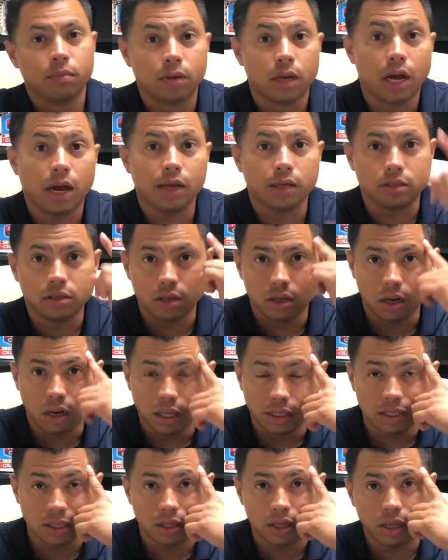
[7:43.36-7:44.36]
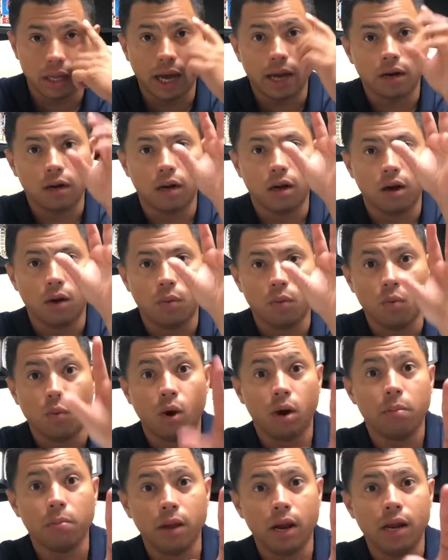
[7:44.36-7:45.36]
Guys, listen to that.
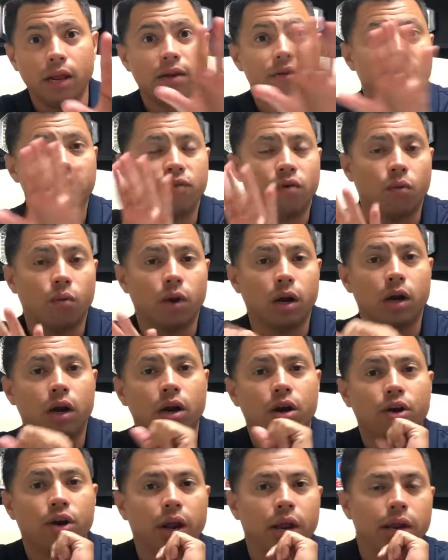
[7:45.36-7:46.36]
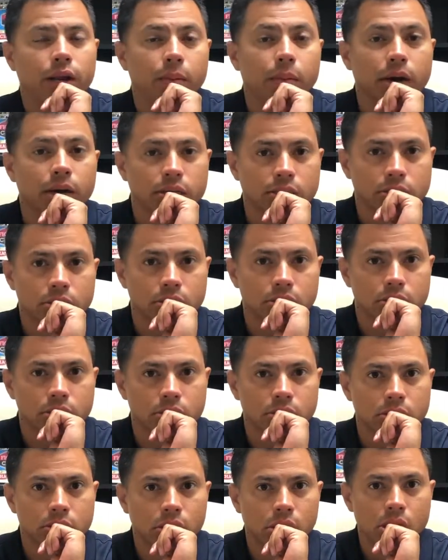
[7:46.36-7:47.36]
1 million for 180 bucks.
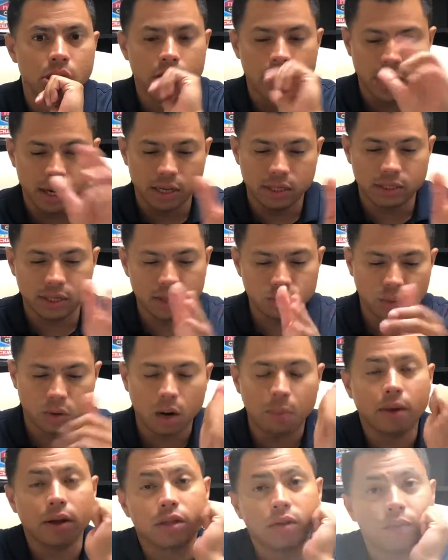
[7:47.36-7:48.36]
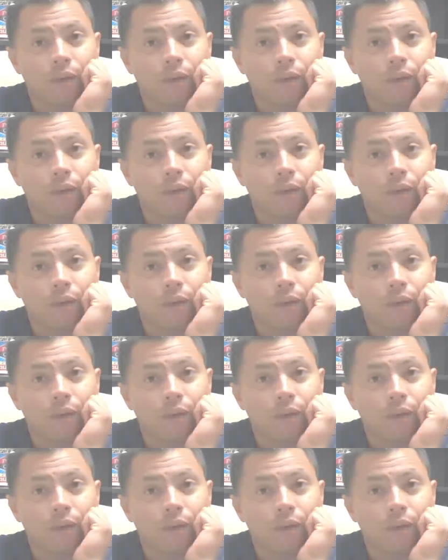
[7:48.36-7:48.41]
And he says, "What about the